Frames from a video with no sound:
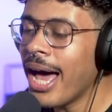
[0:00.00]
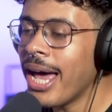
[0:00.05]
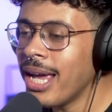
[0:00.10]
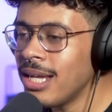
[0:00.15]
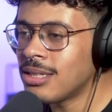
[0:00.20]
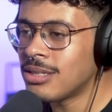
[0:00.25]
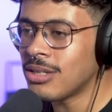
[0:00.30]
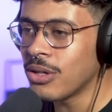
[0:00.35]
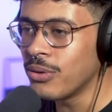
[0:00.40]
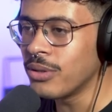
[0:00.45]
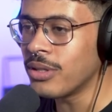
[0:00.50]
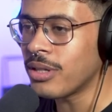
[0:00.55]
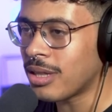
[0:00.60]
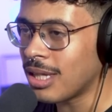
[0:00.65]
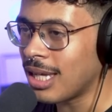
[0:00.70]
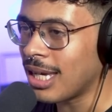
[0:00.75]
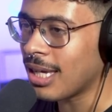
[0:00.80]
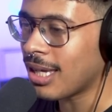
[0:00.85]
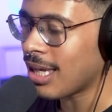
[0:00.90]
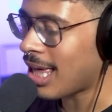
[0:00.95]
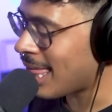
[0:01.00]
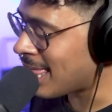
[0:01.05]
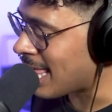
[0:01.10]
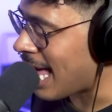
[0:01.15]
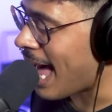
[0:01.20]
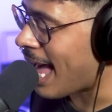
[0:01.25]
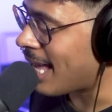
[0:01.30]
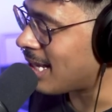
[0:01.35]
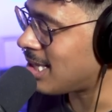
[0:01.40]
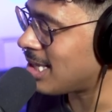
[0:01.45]
I don't think
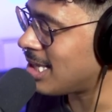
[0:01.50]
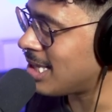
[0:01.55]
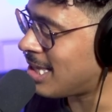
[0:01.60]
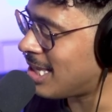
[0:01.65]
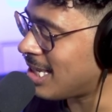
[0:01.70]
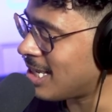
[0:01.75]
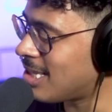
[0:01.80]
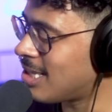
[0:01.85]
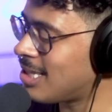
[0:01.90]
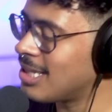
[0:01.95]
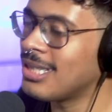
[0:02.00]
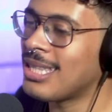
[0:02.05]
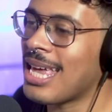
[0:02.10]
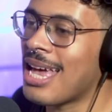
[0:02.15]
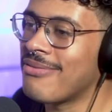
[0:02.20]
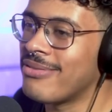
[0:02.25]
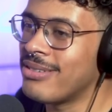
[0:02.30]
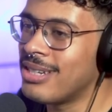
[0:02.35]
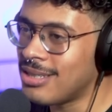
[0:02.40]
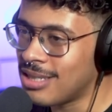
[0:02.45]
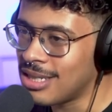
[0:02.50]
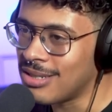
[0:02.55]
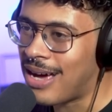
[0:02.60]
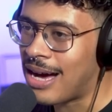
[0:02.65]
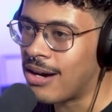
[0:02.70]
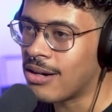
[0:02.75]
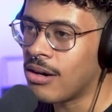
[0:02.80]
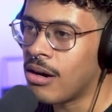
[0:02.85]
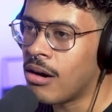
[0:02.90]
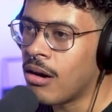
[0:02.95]
that this definition of
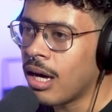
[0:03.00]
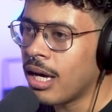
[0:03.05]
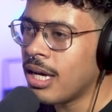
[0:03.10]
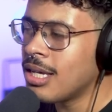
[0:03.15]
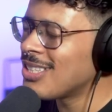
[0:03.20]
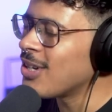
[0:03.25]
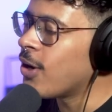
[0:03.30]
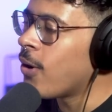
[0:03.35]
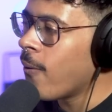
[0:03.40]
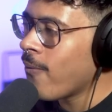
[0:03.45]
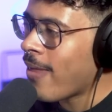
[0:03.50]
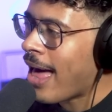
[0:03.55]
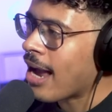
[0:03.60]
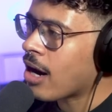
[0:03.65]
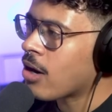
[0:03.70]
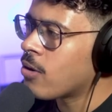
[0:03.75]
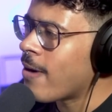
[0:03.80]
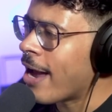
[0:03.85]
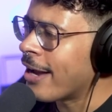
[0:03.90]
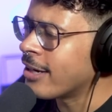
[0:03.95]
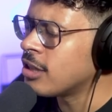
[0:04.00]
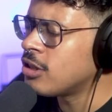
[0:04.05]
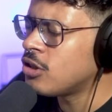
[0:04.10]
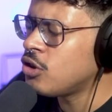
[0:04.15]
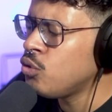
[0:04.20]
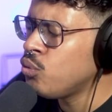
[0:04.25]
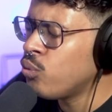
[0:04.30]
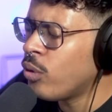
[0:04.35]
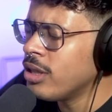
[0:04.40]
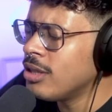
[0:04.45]
alcohol is all that correct.
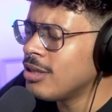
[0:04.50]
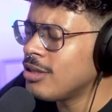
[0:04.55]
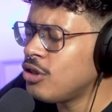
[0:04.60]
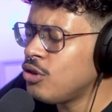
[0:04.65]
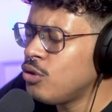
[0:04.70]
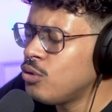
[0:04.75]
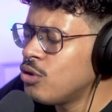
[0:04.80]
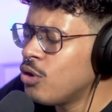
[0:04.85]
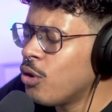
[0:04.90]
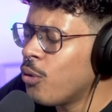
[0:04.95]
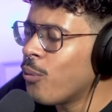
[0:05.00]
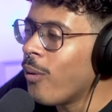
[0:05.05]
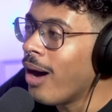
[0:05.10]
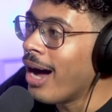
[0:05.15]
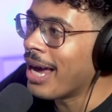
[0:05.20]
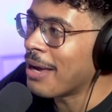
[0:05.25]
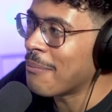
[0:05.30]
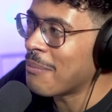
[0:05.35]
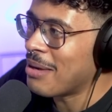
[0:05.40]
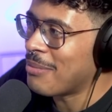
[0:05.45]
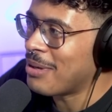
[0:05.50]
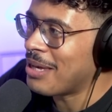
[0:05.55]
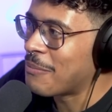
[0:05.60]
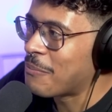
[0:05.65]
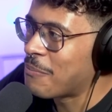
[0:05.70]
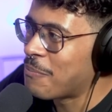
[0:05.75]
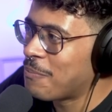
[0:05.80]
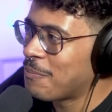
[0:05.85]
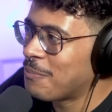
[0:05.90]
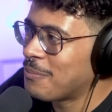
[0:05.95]
Do you want do you know why maybe?